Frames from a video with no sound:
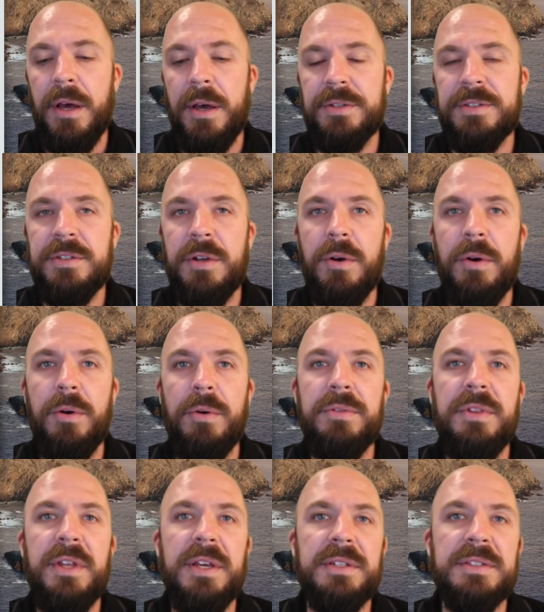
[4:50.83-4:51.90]
So
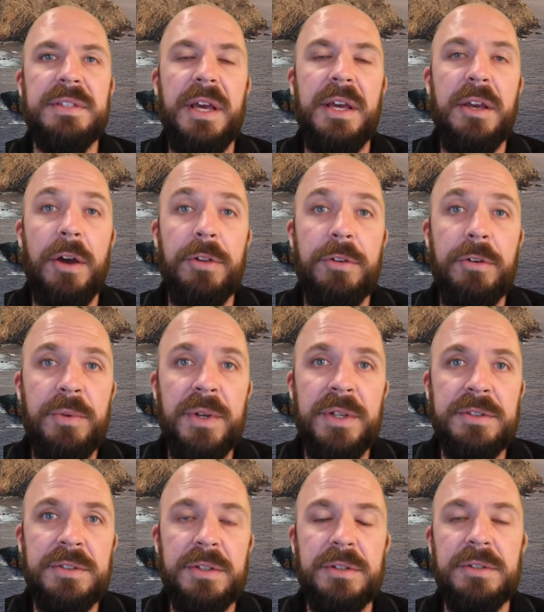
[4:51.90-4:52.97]
things like other
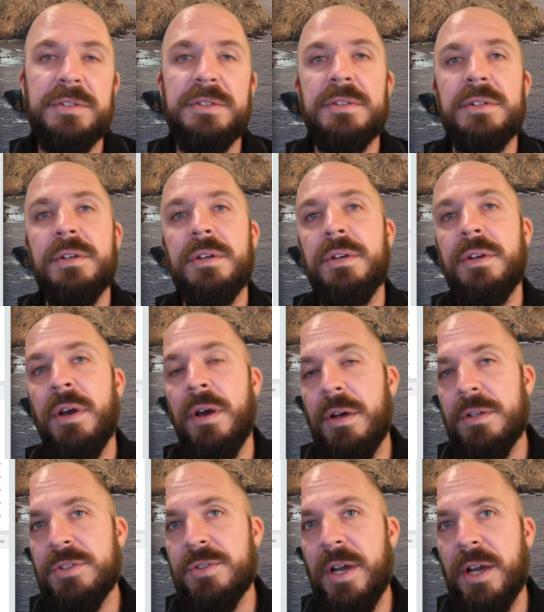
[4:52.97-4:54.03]
realtors,
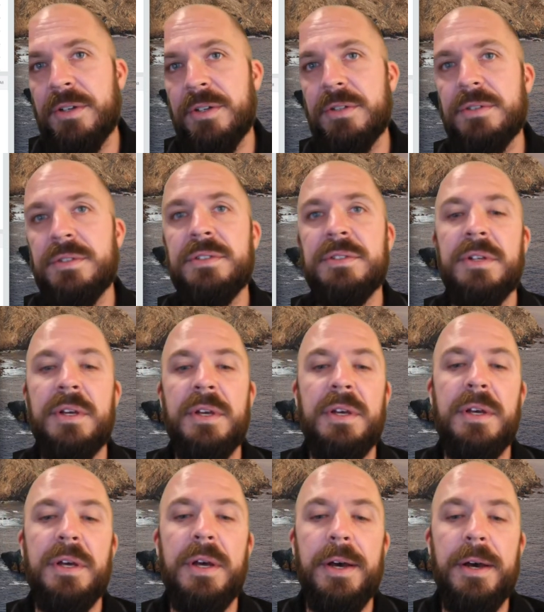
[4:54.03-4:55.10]
contractors,
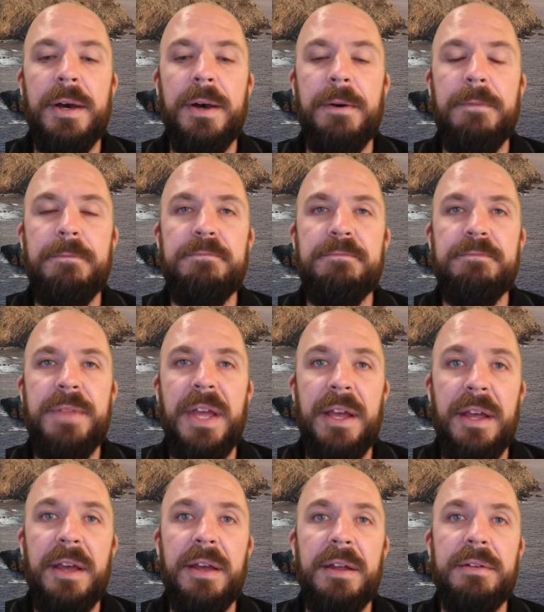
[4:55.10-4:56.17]

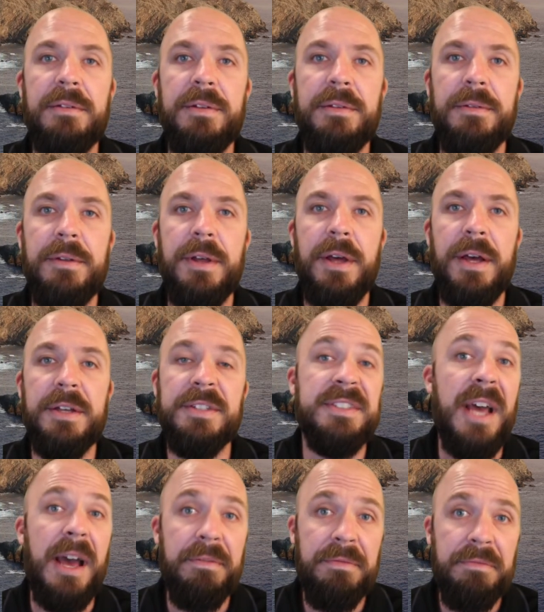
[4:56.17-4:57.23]
and
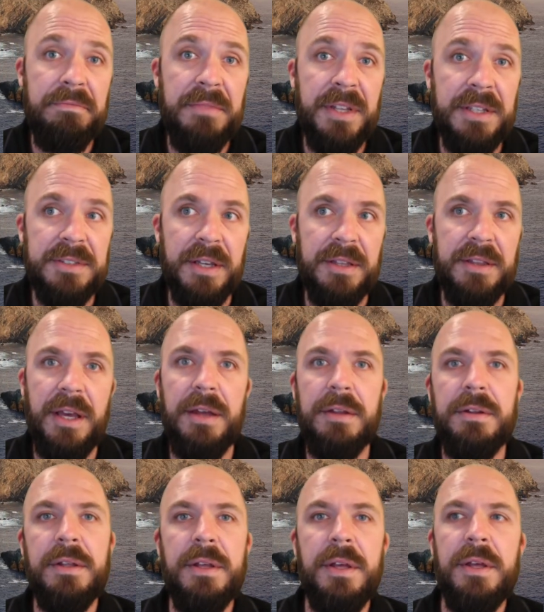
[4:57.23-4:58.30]
staff, things like that.
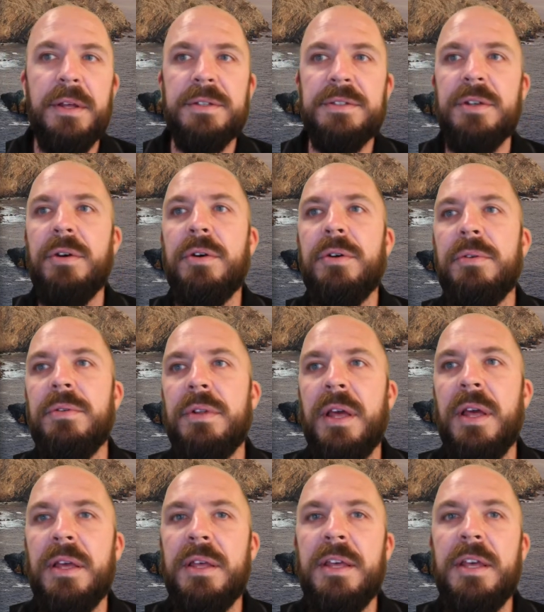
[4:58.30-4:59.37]
So
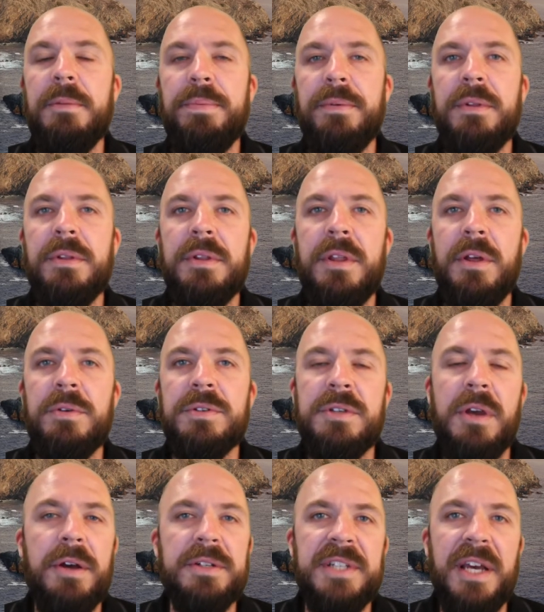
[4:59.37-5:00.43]
they keep those
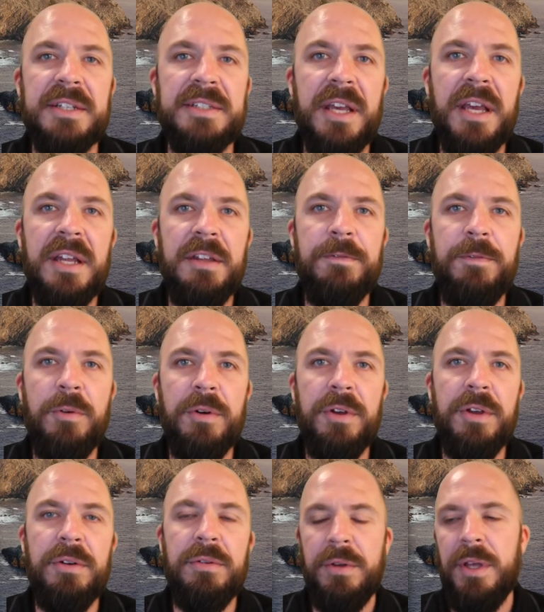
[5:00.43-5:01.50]
contacts handy for
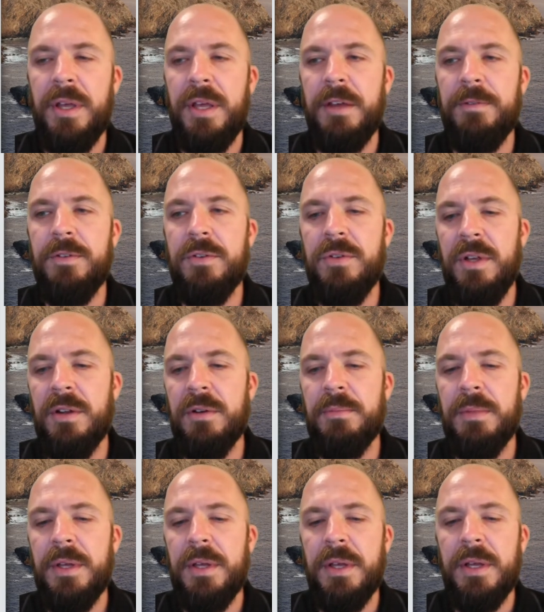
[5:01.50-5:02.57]
you if you need
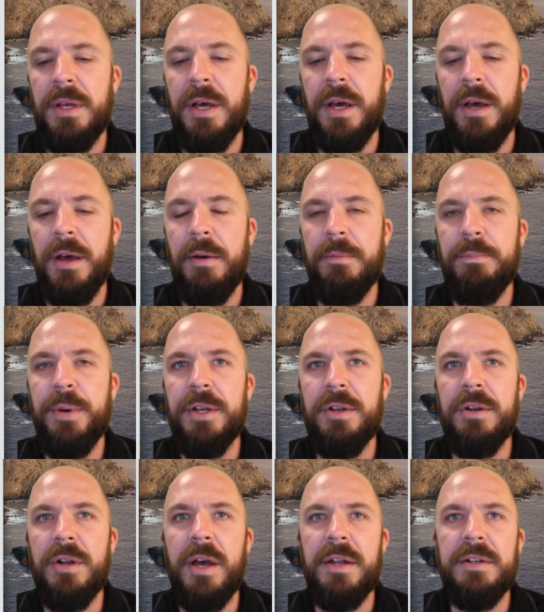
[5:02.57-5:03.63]
them, but
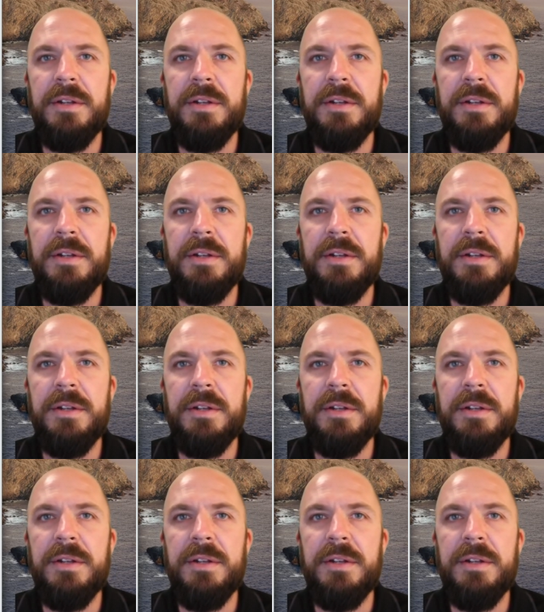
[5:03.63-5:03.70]
you're not